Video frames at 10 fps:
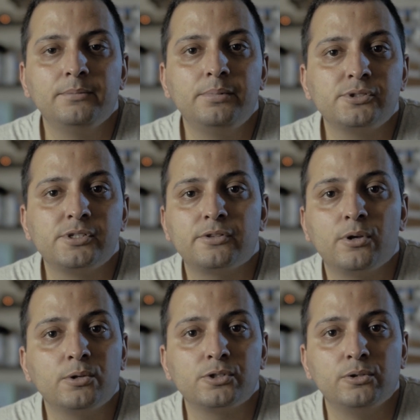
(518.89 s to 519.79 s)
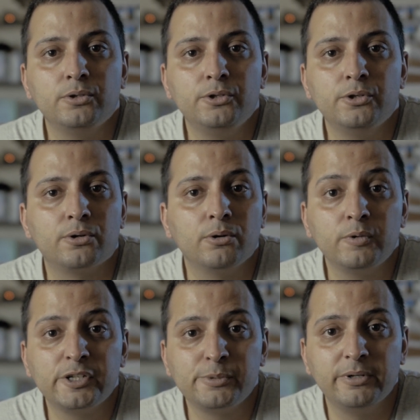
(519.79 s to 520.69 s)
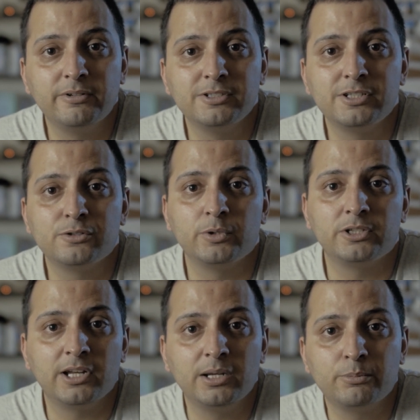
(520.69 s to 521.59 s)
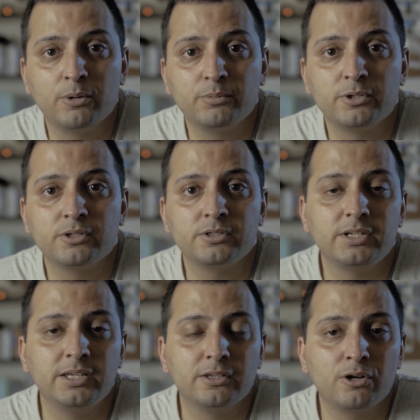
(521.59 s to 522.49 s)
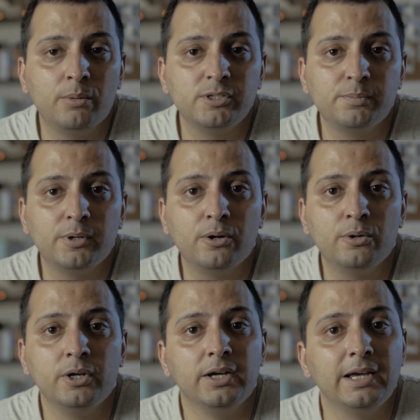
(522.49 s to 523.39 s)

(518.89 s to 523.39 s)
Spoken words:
Post your thoughts on your own experiences with teleprompters in the comments below,